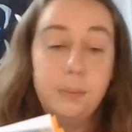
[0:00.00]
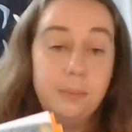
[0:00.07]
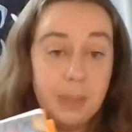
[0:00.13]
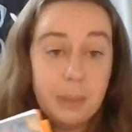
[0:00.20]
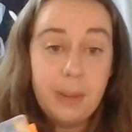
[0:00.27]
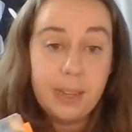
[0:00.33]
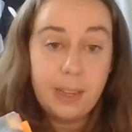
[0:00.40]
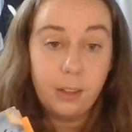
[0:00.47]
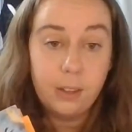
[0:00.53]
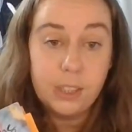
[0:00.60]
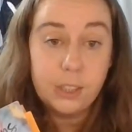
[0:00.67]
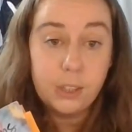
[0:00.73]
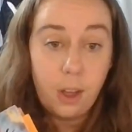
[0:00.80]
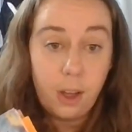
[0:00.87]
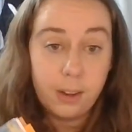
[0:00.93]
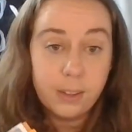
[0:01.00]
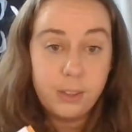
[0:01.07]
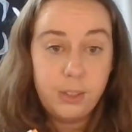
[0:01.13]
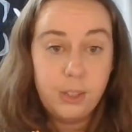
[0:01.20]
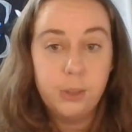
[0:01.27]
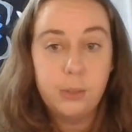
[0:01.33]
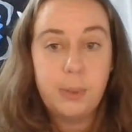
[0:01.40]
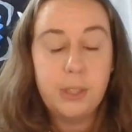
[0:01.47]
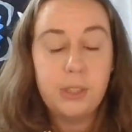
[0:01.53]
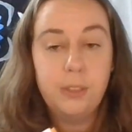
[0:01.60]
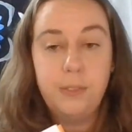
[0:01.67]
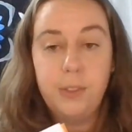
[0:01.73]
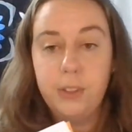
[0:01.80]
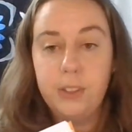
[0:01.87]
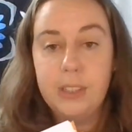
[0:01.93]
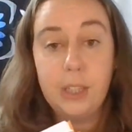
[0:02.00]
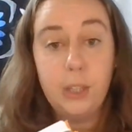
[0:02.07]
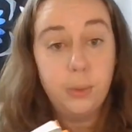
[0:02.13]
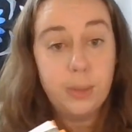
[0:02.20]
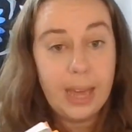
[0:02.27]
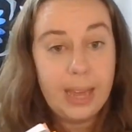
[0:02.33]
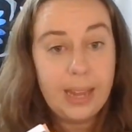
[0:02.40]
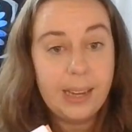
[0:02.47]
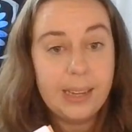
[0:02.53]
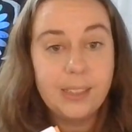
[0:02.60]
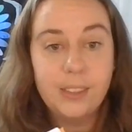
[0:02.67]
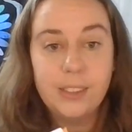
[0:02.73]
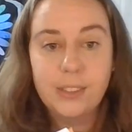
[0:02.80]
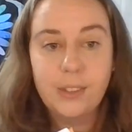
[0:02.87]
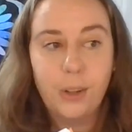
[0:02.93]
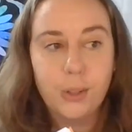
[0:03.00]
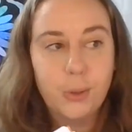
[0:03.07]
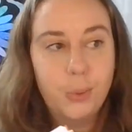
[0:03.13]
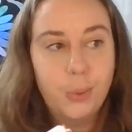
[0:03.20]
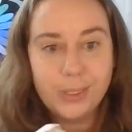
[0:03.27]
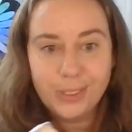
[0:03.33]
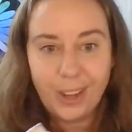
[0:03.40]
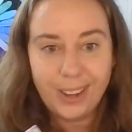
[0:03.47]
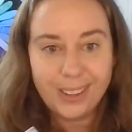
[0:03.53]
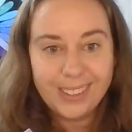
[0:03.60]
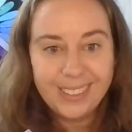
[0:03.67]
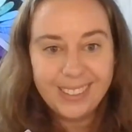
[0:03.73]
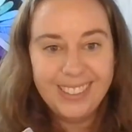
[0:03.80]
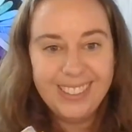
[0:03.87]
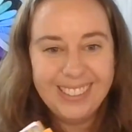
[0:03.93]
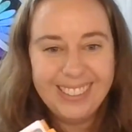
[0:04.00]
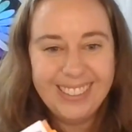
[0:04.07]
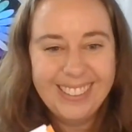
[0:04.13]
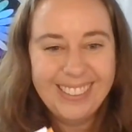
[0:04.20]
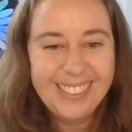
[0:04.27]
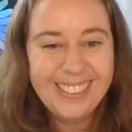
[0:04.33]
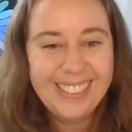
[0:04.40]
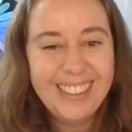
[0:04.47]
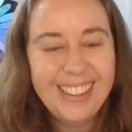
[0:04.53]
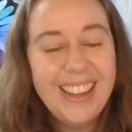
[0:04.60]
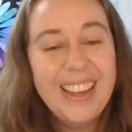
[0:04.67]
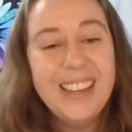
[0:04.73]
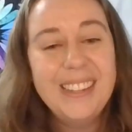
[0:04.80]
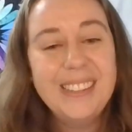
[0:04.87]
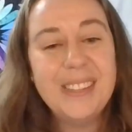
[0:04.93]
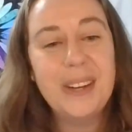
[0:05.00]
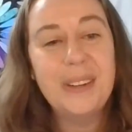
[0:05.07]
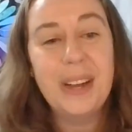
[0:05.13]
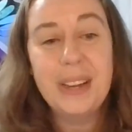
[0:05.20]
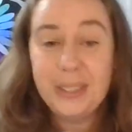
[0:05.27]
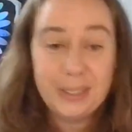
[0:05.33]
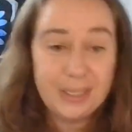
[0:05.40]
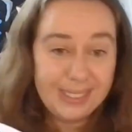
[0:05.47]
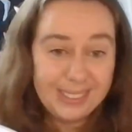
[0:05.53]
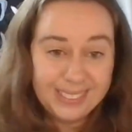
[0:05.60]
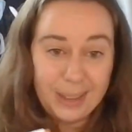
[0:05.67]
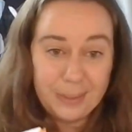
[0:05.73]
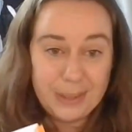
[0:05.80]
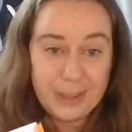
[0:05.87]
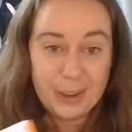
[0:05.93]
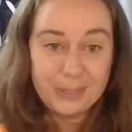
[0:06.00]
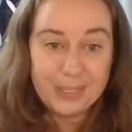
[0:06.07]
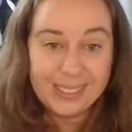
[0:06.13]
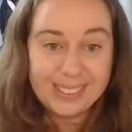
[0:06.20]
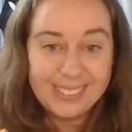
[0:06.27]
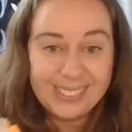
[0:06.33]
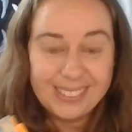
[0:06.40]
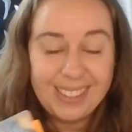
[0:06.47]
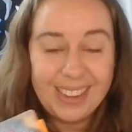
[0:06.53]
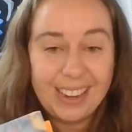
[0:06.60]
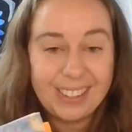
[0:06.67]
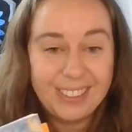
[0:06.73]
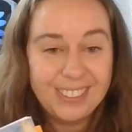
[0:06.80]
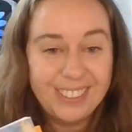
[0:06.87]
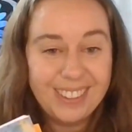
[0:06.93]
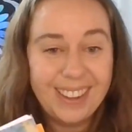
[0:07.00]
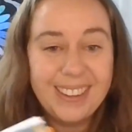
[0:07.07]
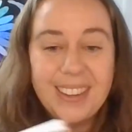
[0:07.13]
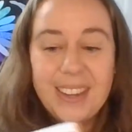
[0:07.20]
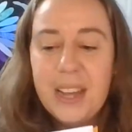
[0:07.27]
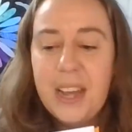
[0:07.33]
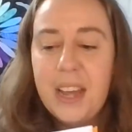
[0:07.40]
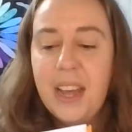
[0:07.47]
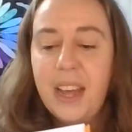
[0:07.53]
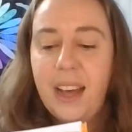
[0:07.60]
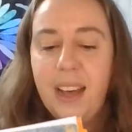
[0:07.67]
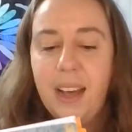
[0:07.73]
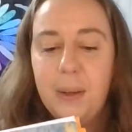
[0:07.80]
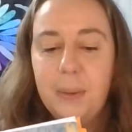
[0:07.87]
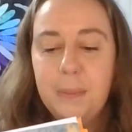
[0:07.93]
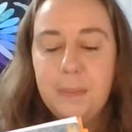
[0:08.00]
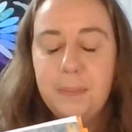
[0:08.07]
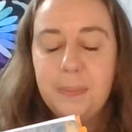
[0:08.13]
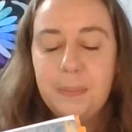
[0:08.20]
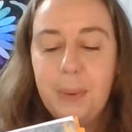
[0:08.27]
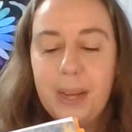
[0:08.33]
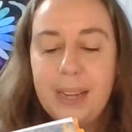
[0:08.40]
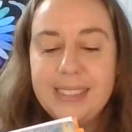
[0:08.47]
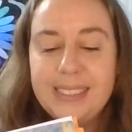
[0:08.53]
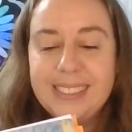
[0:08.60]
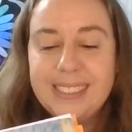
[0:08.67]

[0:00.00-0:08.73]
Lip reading: They might call it a talk too, especially if you're in the UK. I hear it called quilt talk. So, and you can let me know if that's accurate or not. But